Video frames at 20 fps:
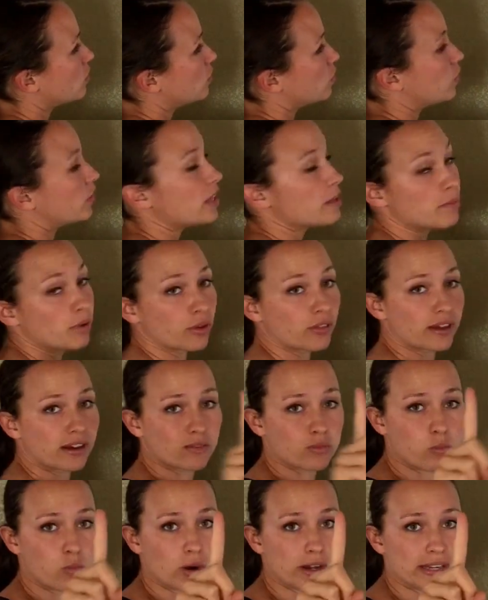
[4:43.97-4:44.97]
Well, they both
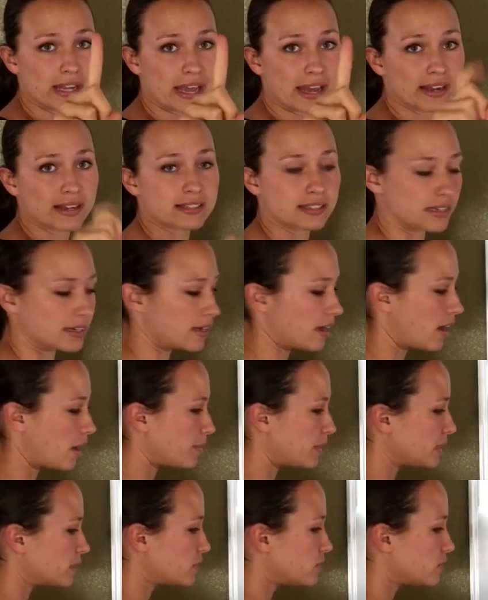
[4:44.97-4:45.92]
have 1x in common.